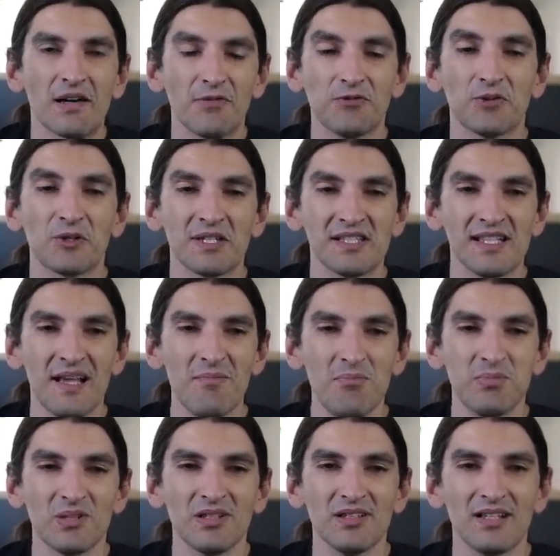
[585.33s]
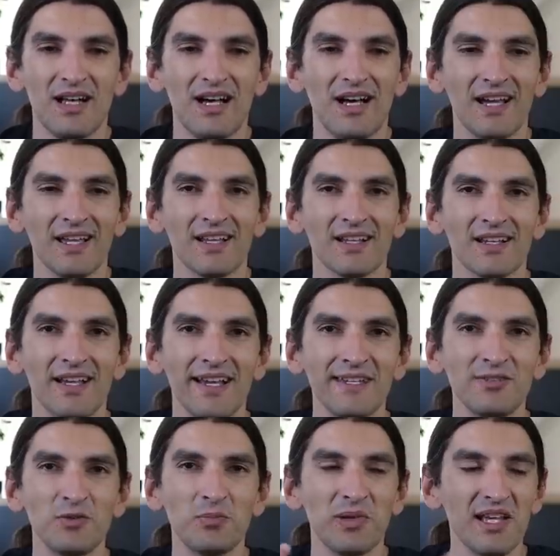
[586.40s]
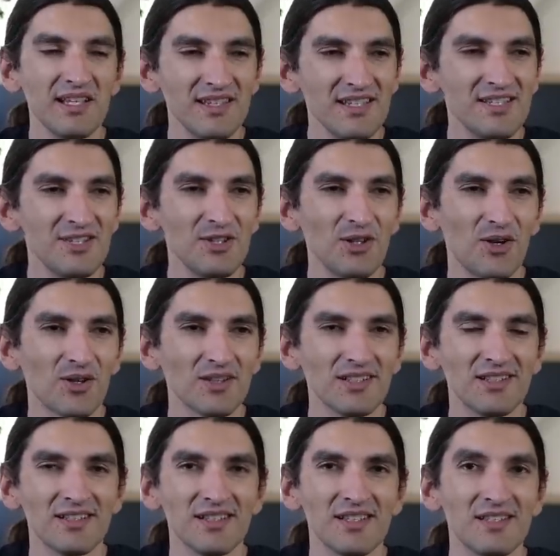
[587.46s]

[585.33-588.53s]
For example, I like to play this song.